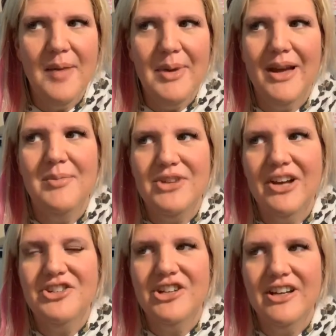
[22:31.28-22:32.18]
big
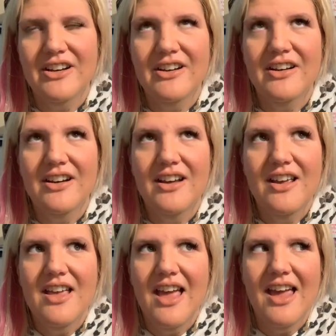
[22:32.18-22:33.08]
objection,
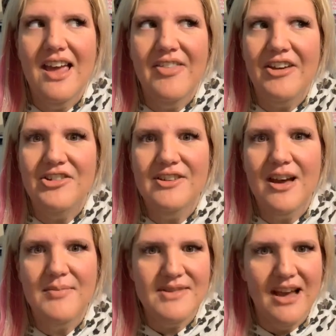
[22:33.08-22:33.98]
and that just
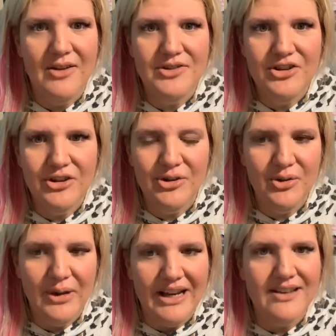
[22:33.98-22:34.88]
comes down to,
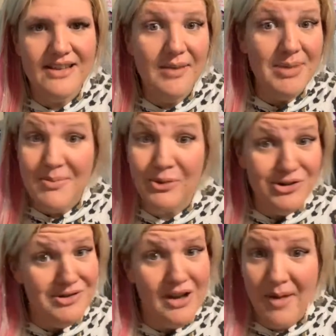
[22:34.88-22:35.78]
like I said, people
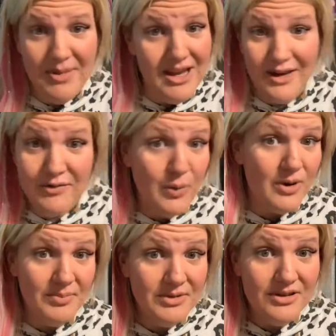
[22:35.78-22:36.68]
just not being
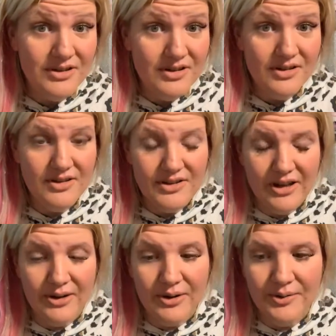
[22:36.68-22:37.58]
informed.
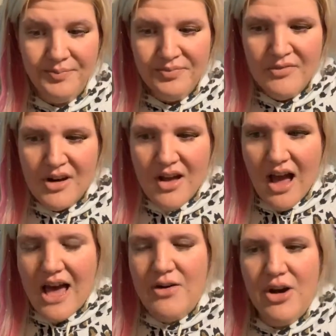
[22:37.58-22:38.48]
So
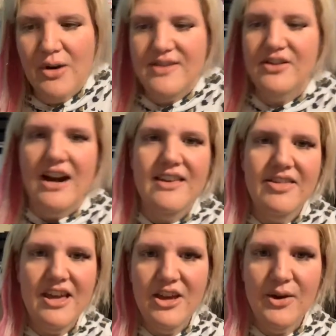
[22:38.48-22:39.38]
I don't know, is there
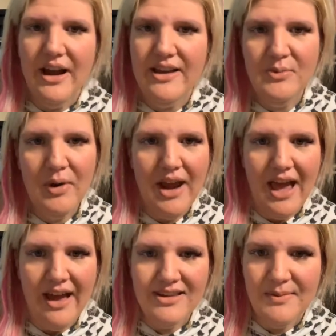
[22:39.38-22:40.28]
anything you guys want to
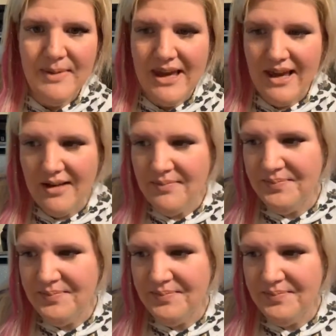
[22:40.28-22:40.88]
ask me?